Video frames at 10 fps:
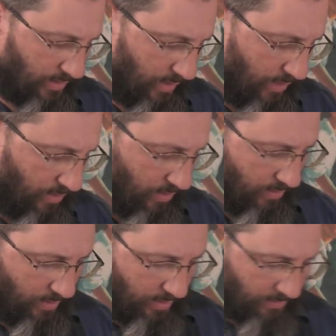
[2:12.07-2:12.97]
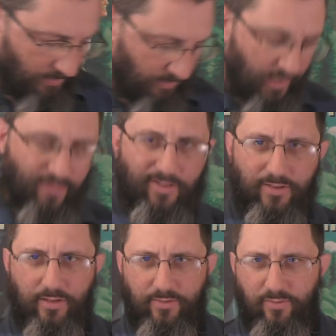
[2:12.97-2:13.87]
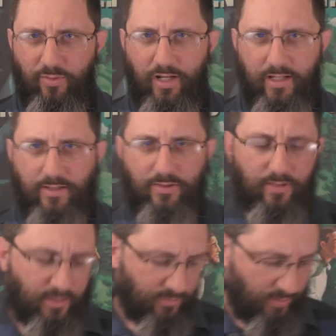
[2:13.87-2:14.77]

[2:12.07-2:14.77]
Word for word: They are uh, Calvinistic from what I can see.